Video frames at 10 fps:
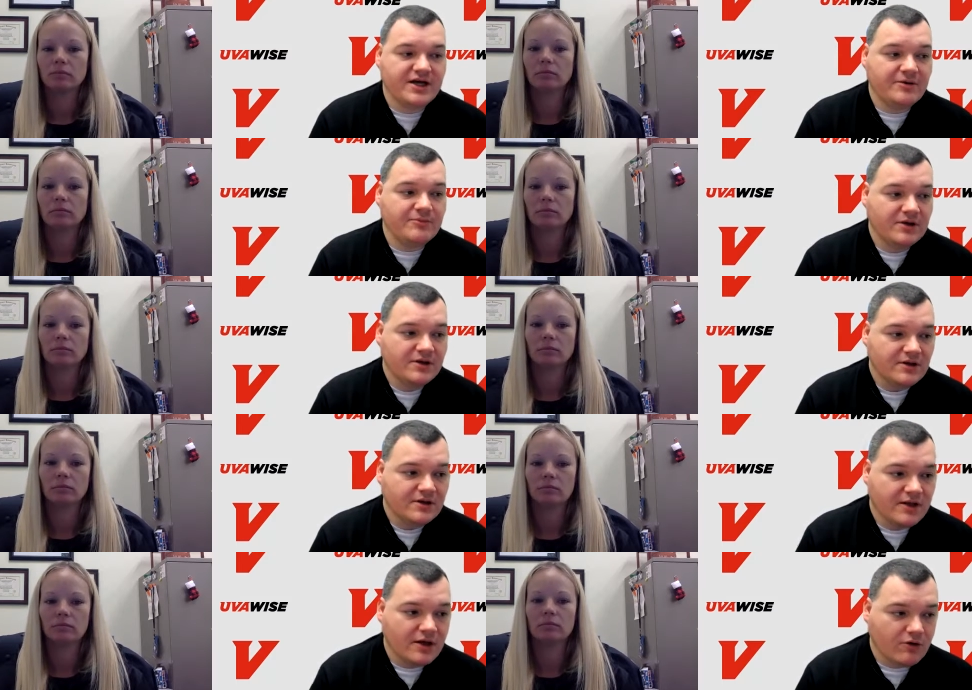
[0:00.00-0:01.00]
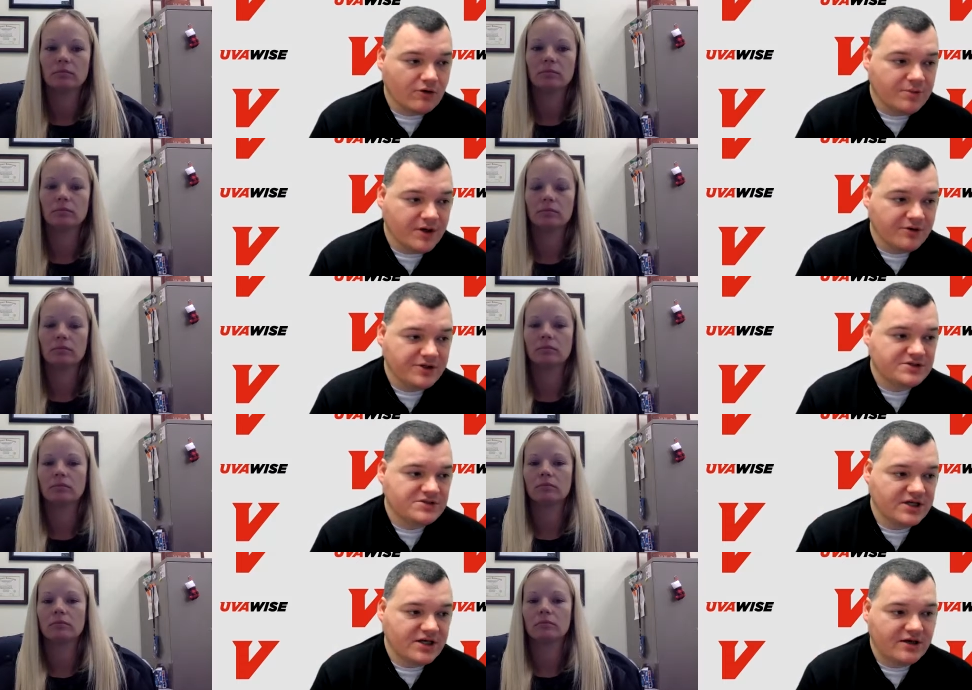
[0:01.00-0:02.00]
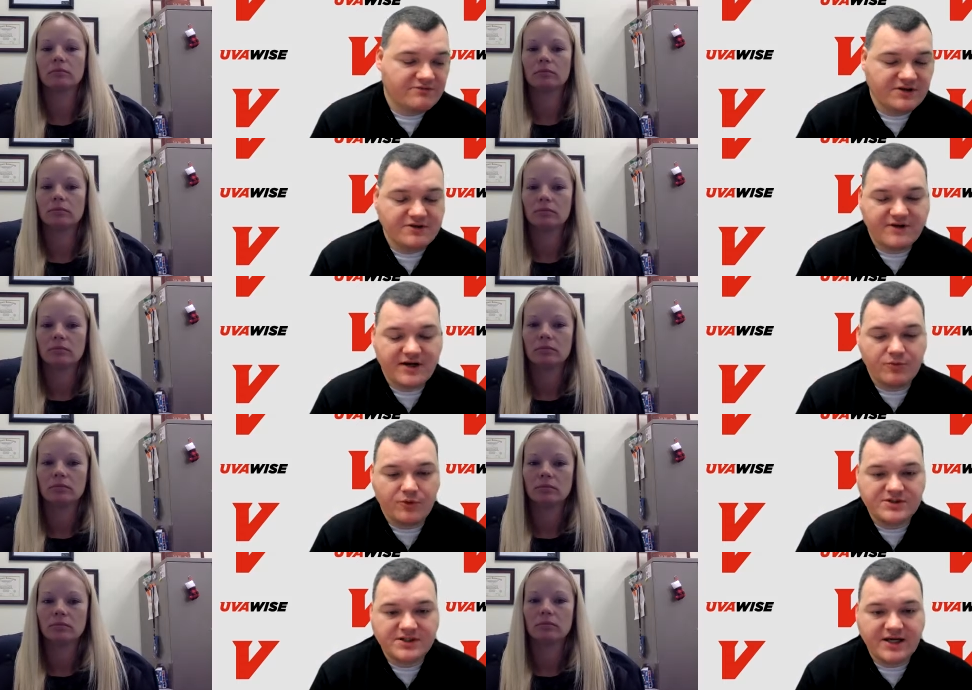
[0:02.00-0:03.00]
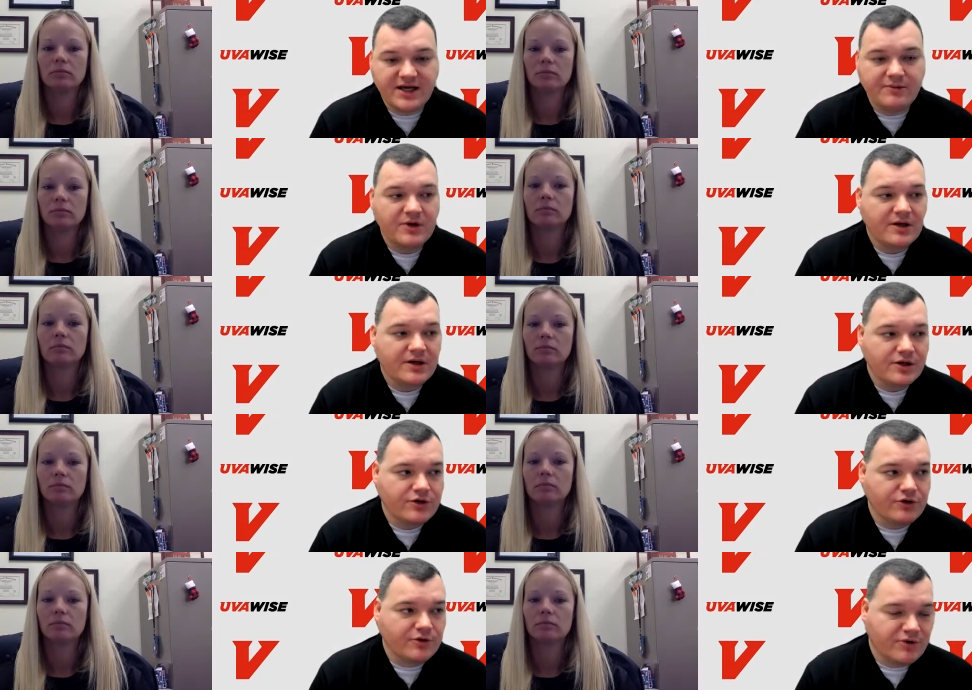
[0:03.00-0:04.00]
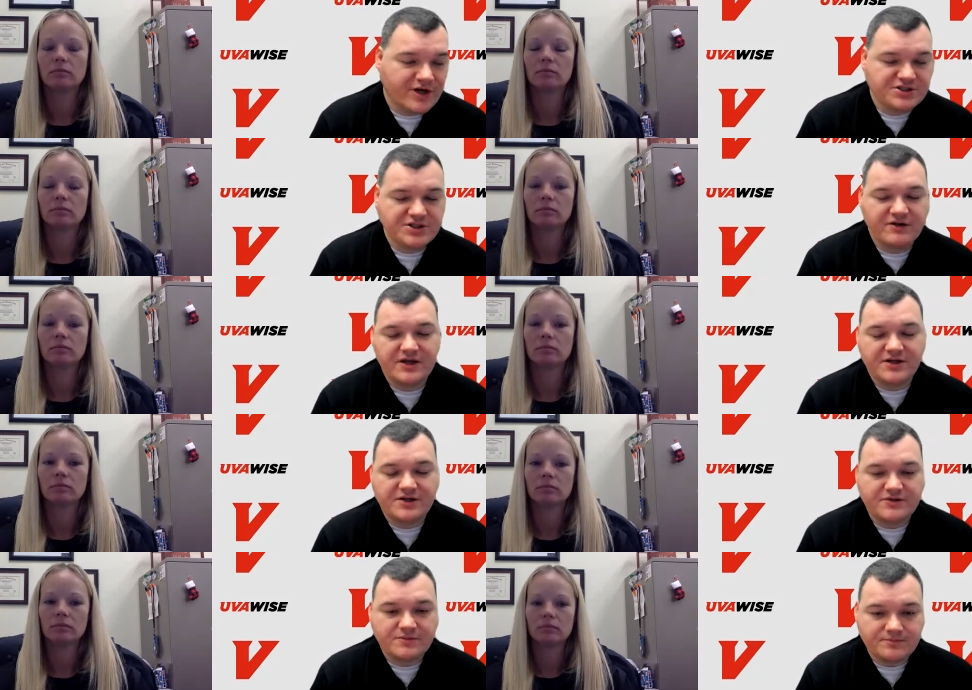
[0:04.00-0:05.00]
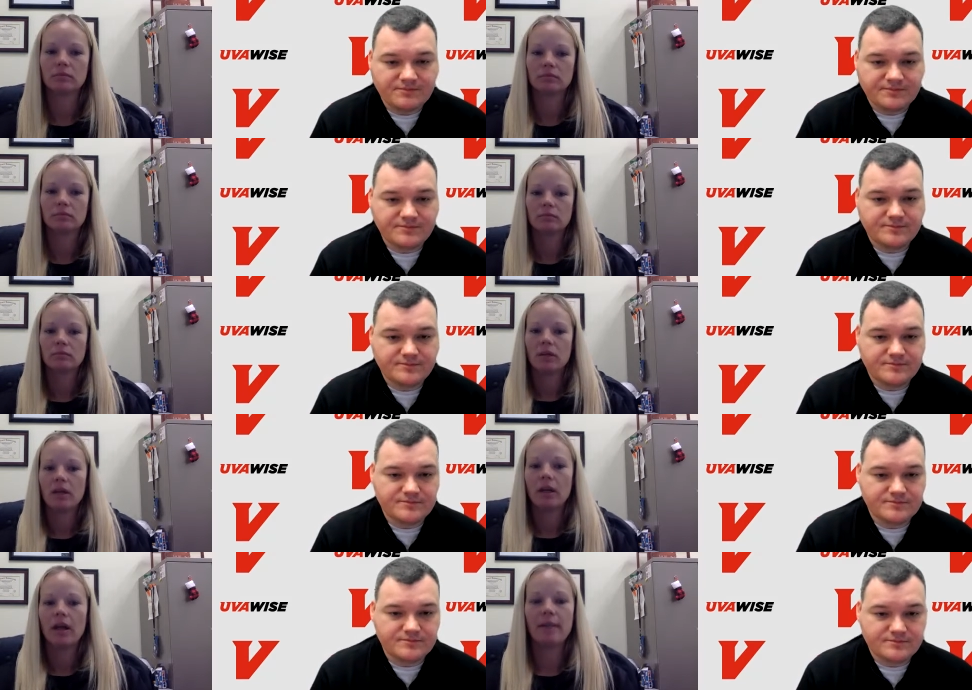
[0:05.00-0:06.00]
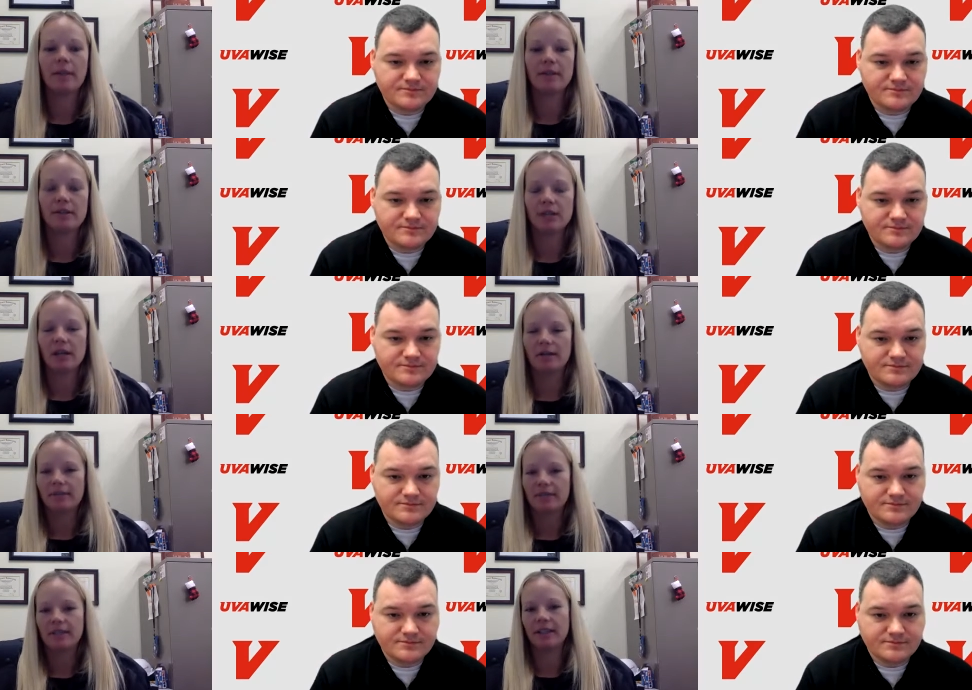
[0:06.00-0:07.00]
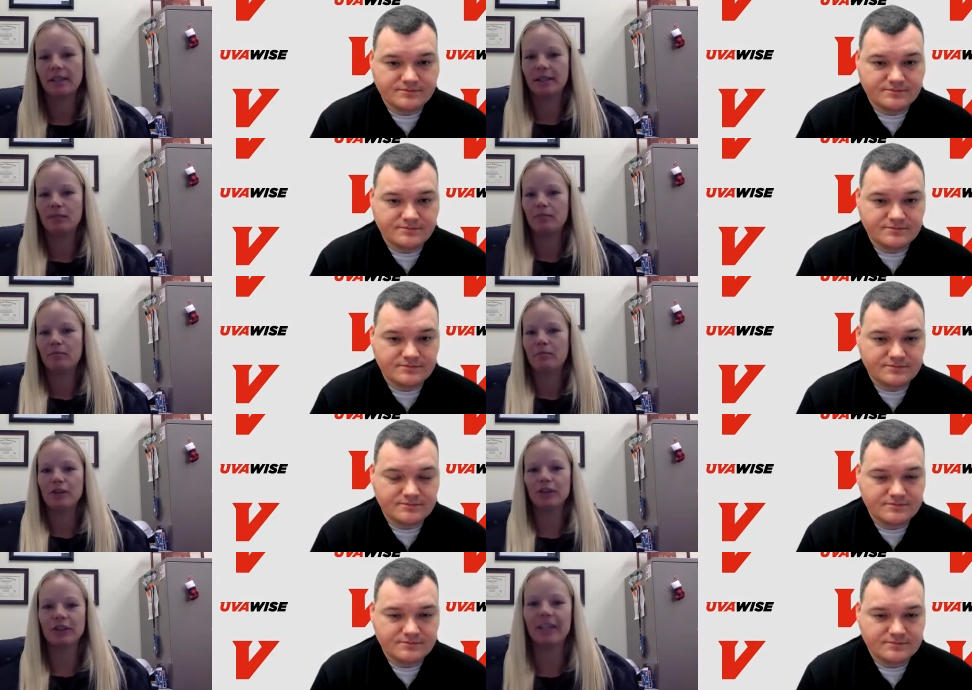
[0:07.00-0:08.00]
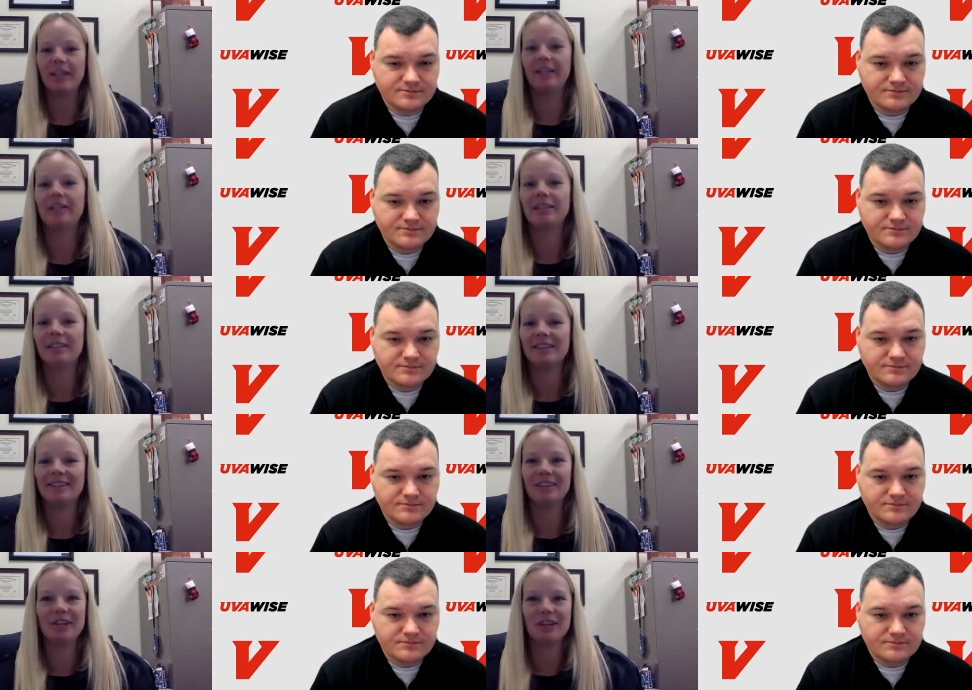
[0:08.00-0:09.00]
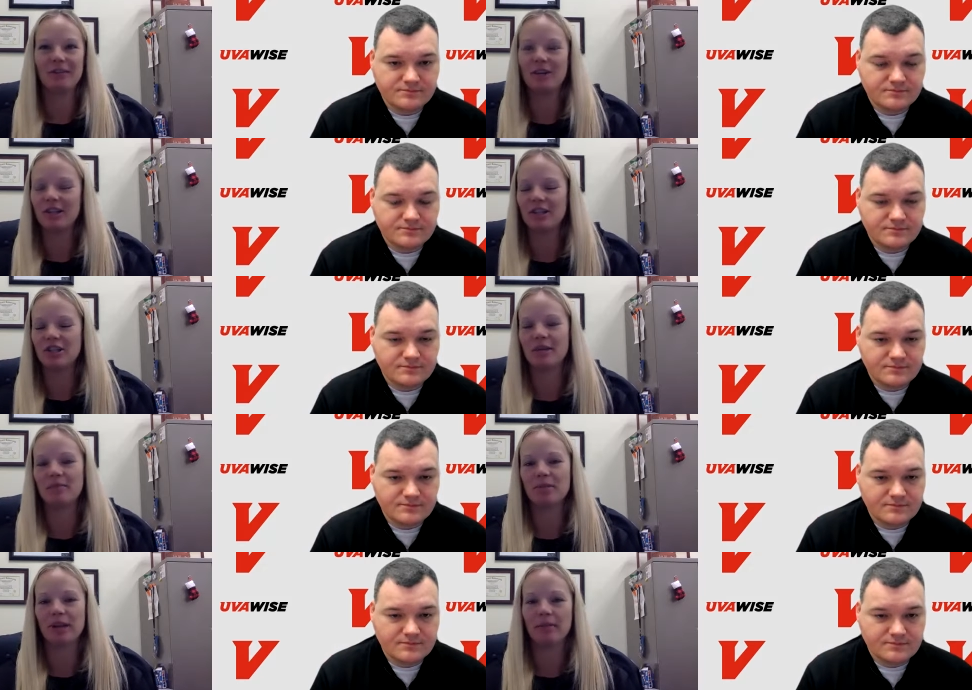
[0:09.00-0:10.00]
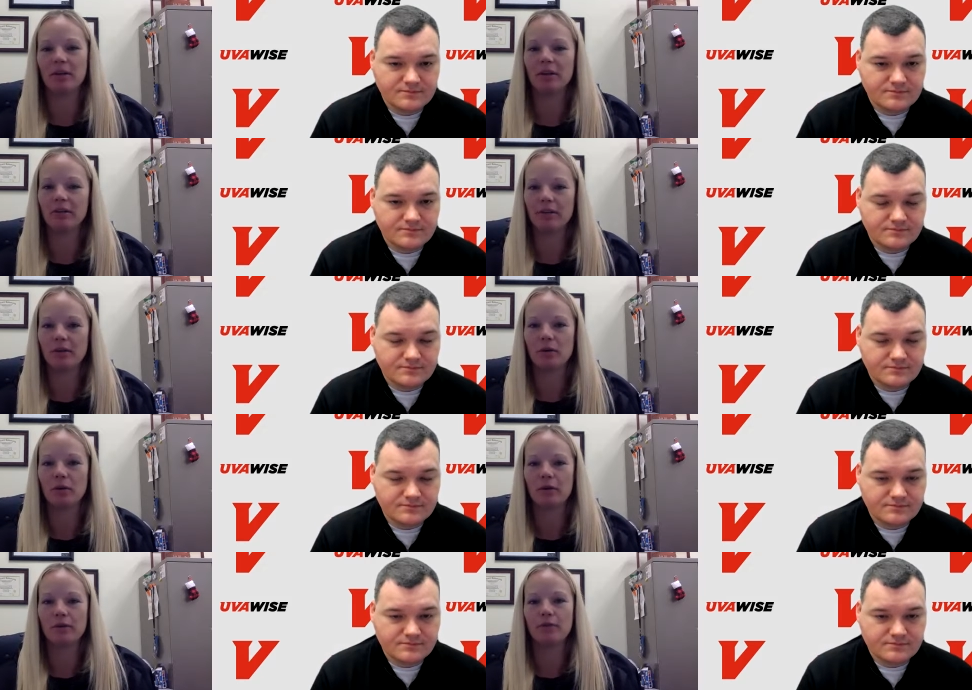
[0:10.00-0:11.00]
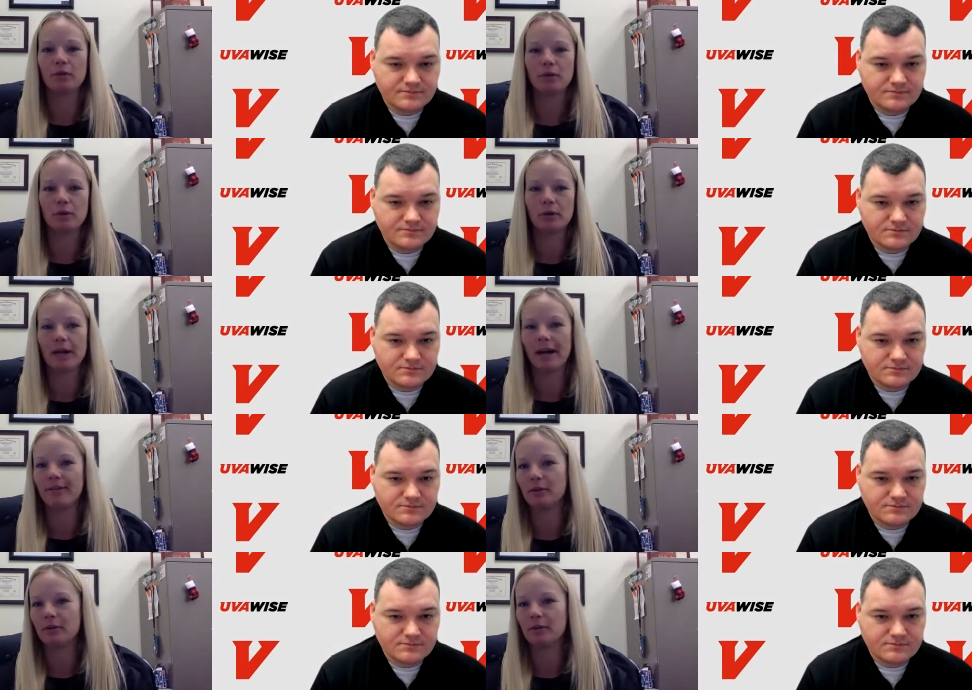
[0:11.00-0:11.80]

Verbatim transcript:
Speaker 1: game, hold opponents uh, 55 points a game. Your impression of the Indians?
Speaker 2: I mean, they're tough. Um, they're gritty. They're gonna run and jump, trap all over the court, full court, half